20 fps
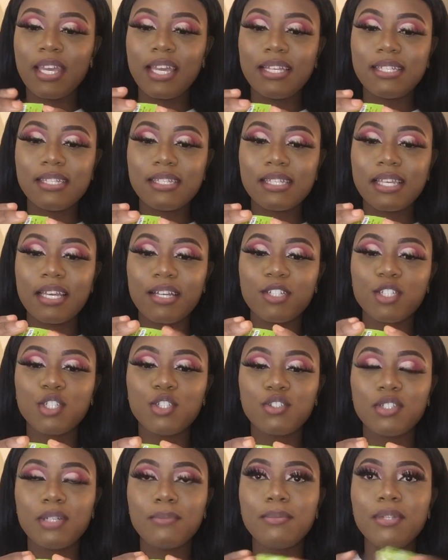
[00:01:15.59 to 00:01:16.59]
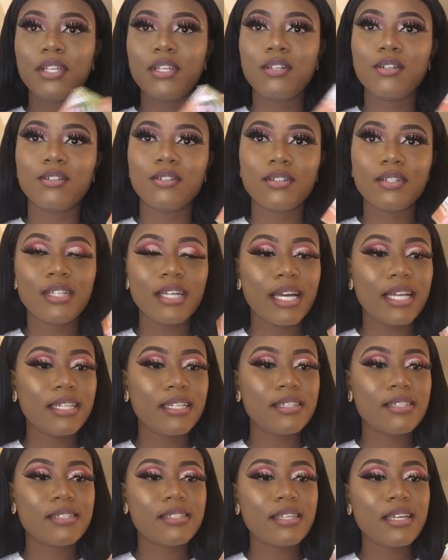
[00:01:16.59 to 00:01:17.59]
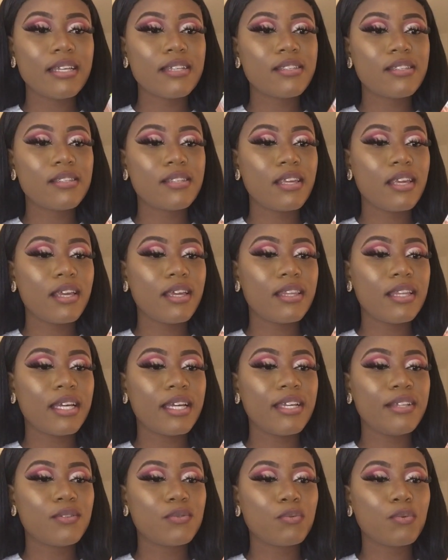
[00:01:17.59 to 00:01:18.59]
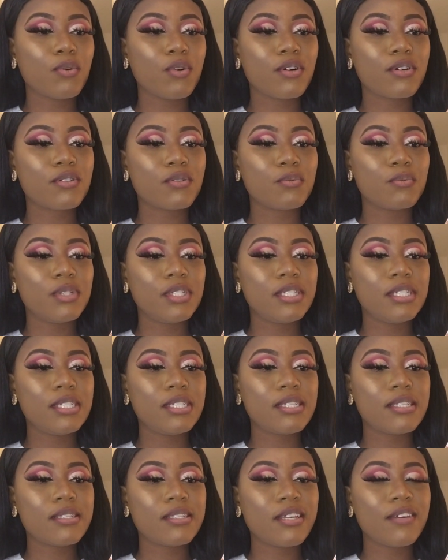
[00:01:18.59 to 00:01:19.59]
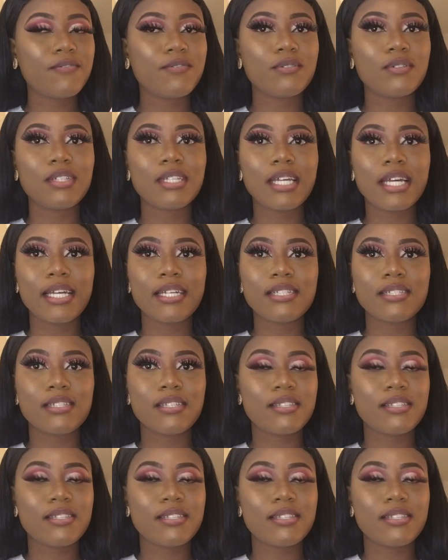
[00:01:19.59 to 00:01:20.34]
It is extremely good and it says here that it works within 7 nights.